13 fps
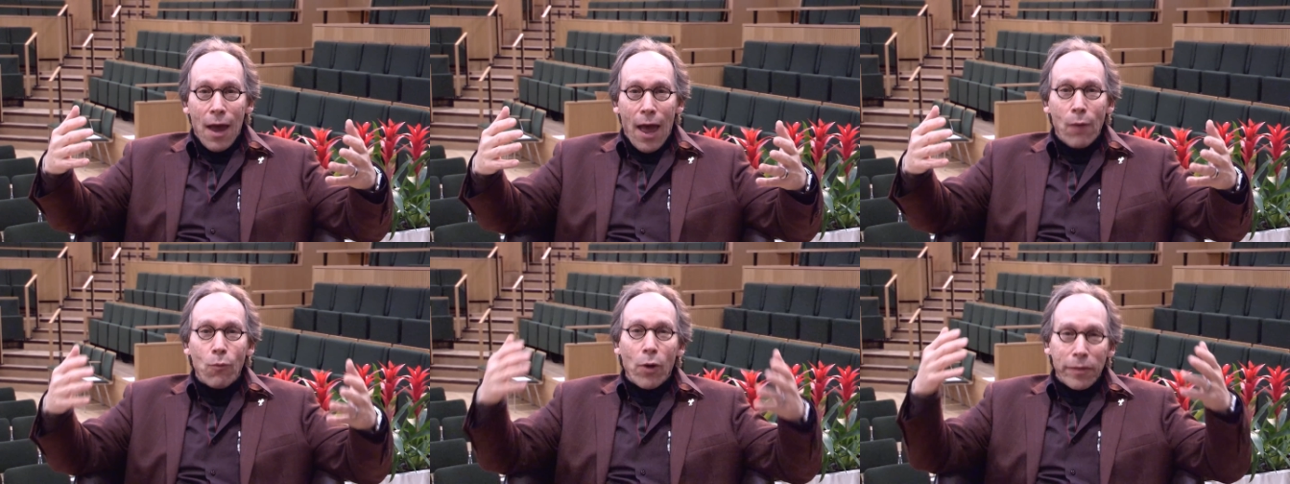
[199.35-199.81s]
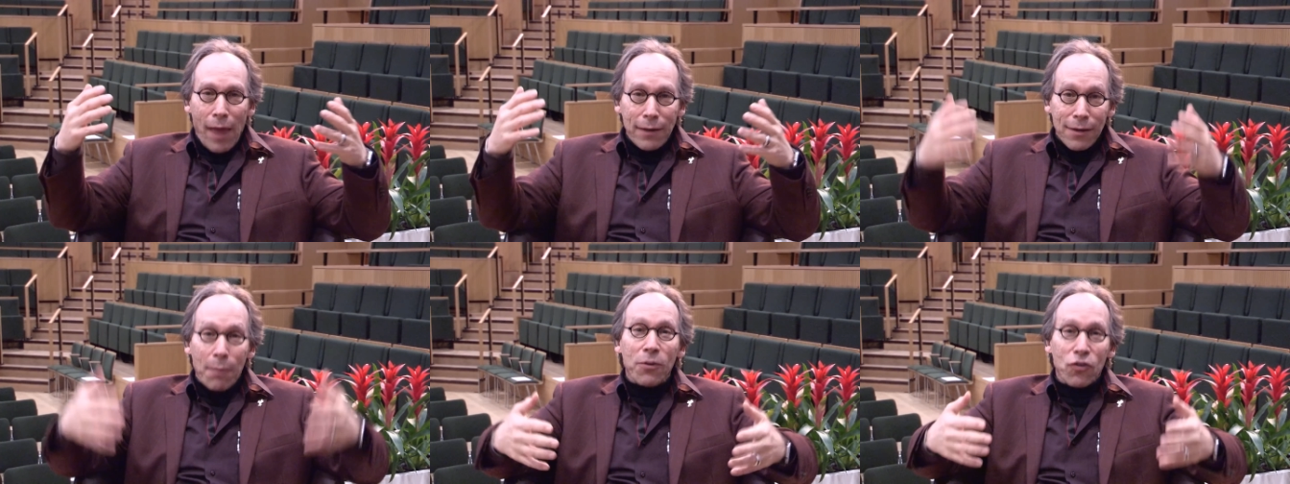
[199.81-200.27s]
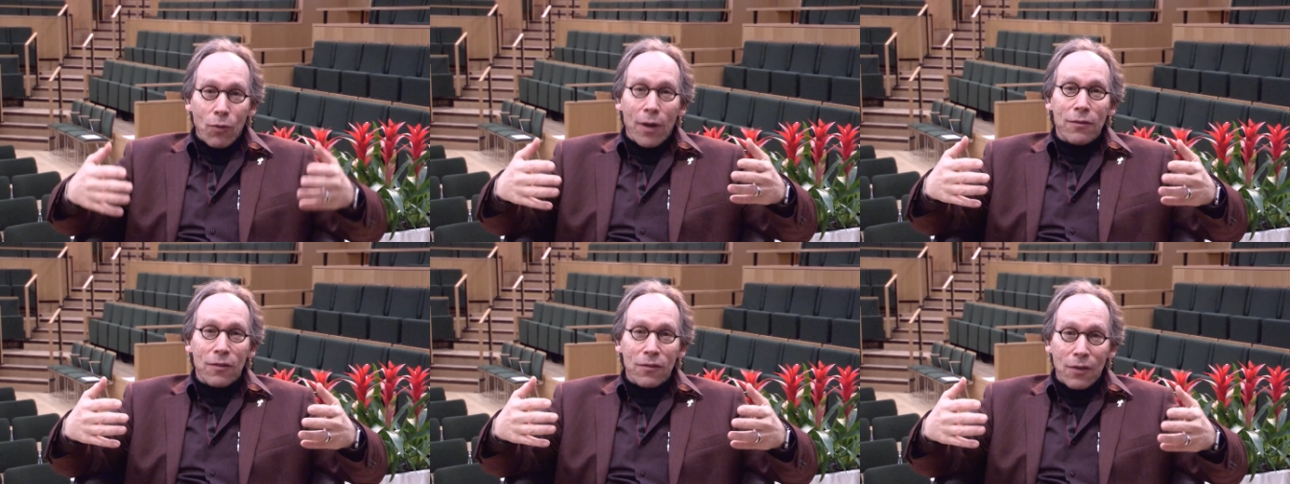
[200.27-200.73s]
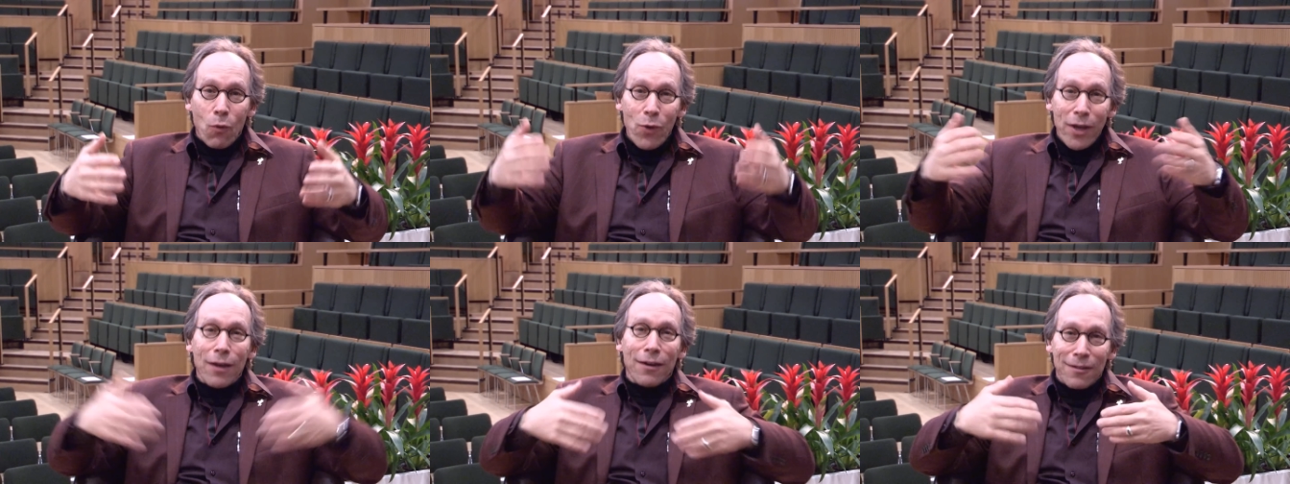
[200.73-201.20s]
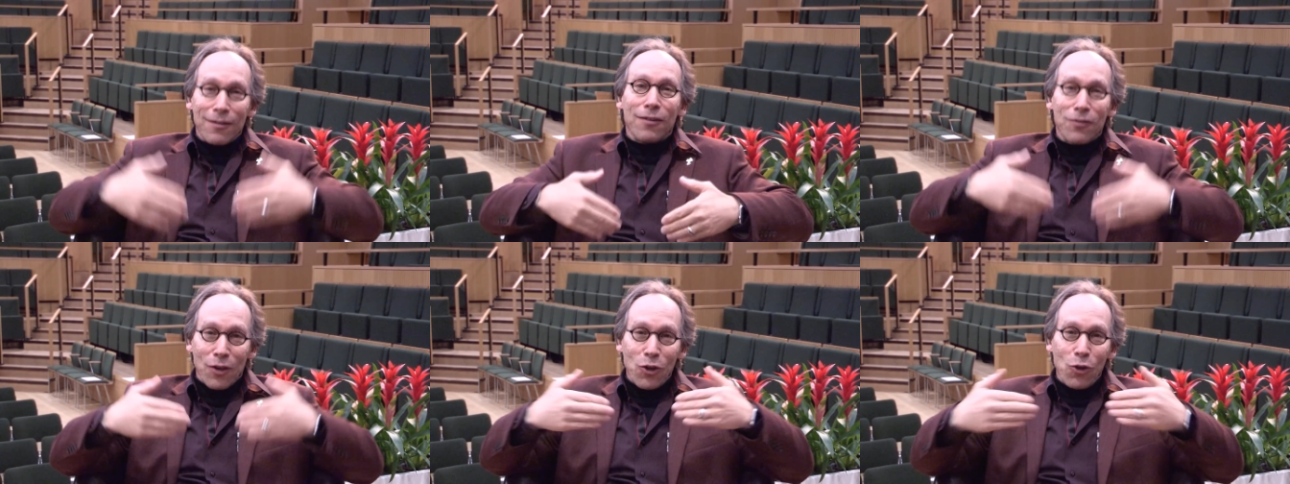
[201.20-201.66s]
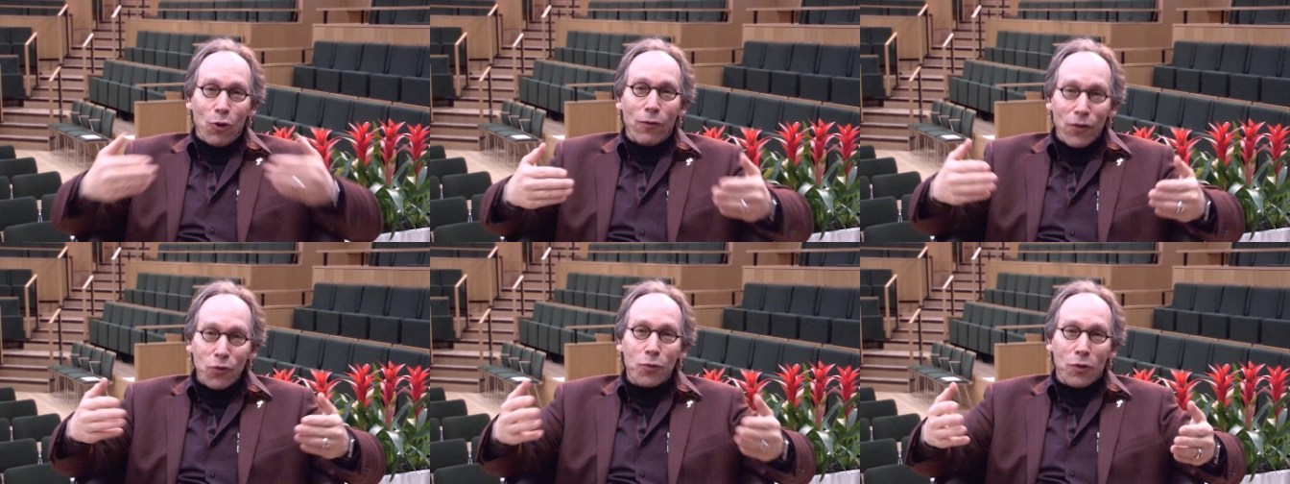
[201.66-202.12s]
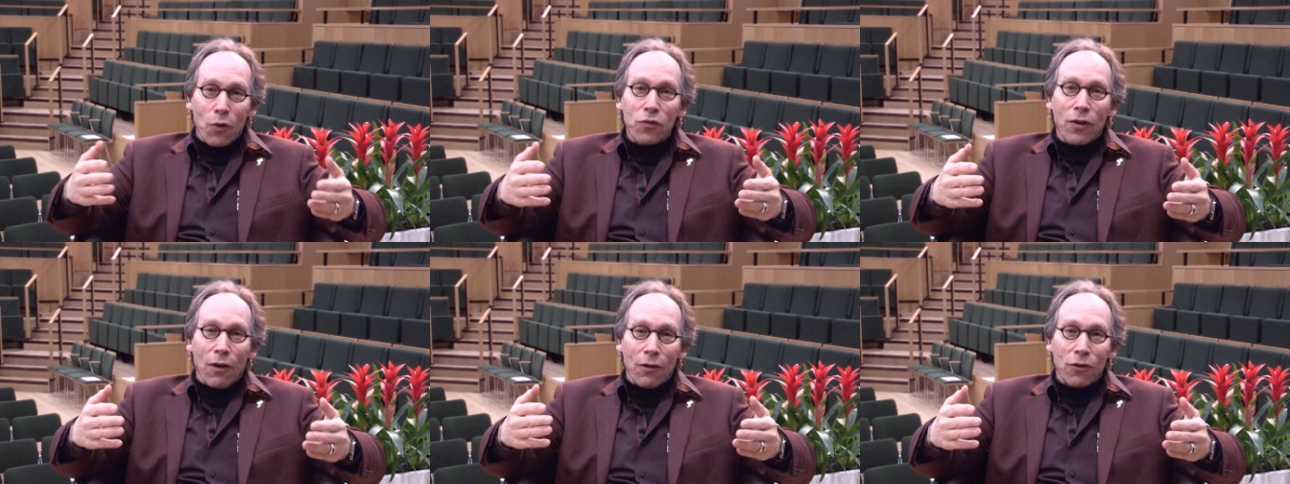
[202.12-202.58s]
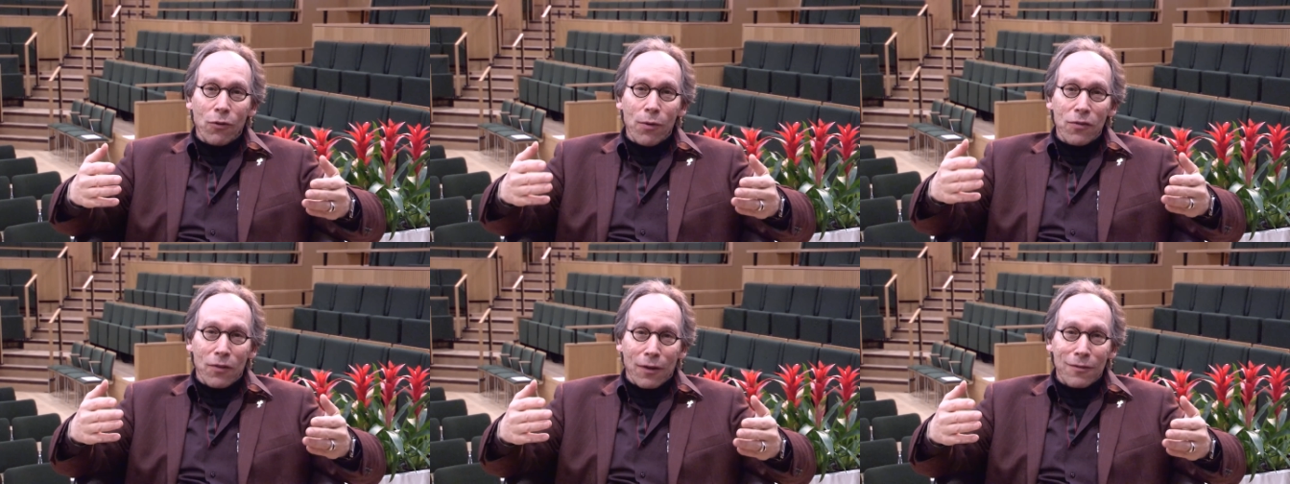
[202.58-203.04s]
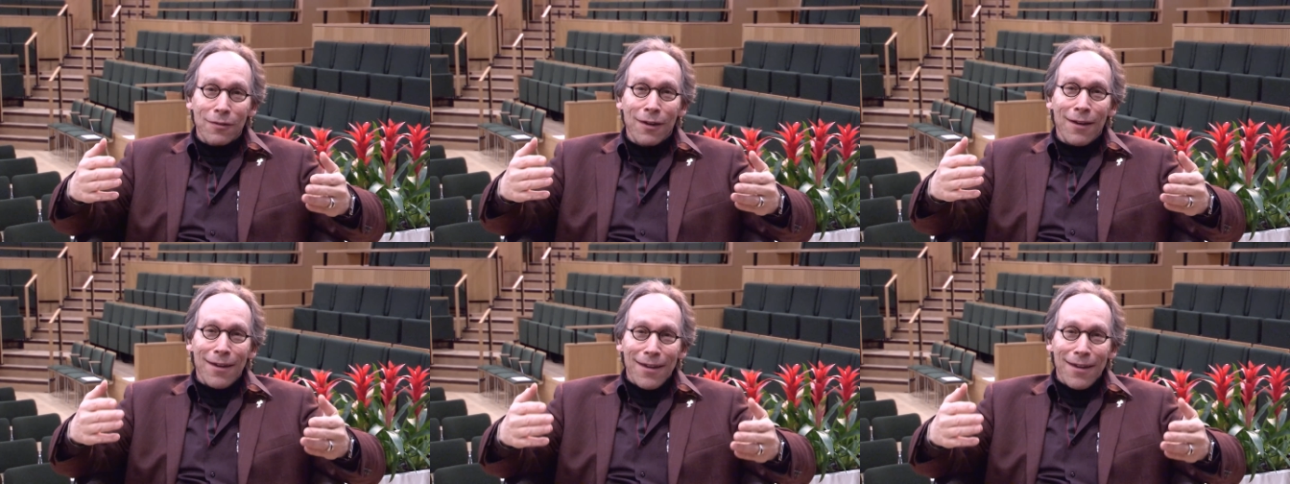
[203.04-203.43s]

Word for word: And what that demonstrates is that we can exist in a universe with those characteristics.